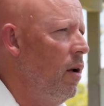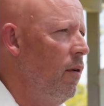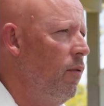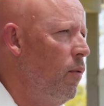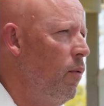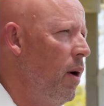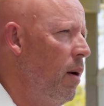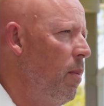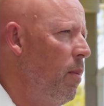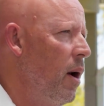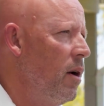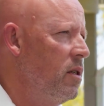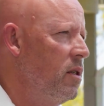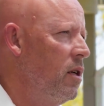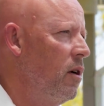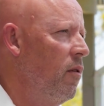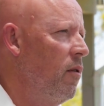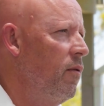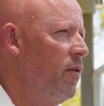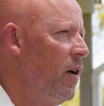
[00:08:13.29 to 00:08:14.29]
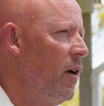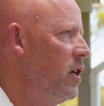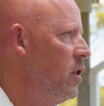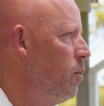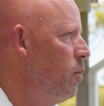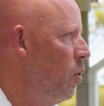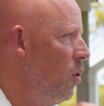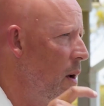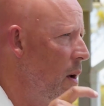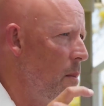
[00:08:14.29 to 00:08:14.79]
we're posting on
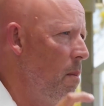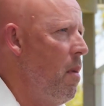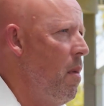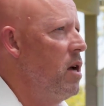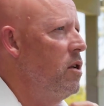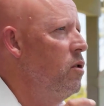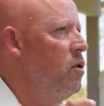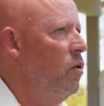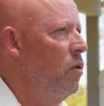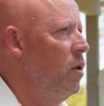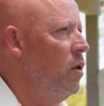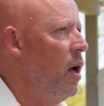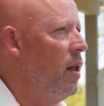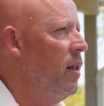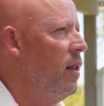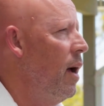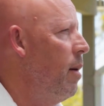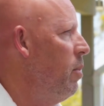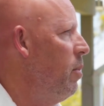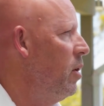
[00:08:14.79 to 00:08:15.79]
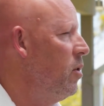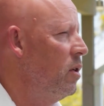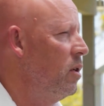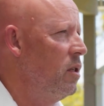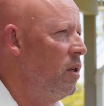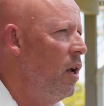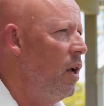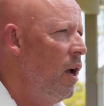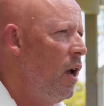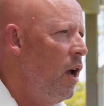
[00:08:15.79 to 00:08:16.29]
Facebook, it must look like that, because
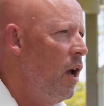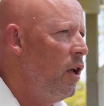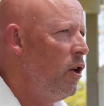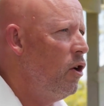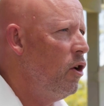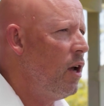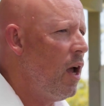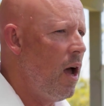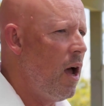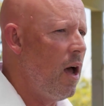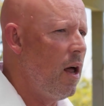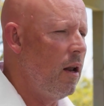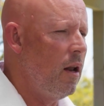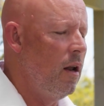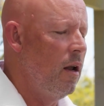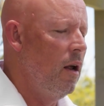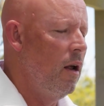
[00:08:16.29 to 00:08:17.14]
you can't.